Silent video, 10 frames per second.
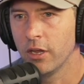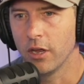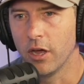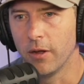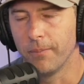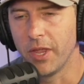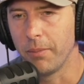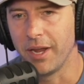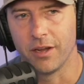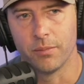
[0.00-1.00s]
They
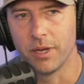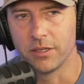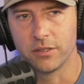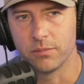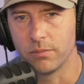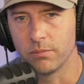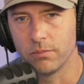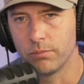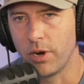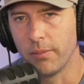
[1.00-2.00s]
make them as
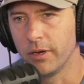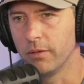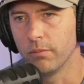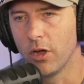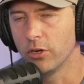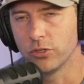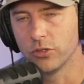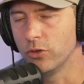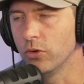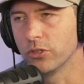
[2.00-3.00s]
probably $100,
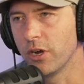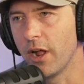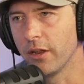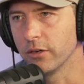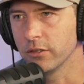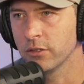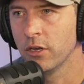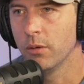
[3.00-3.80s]
$200,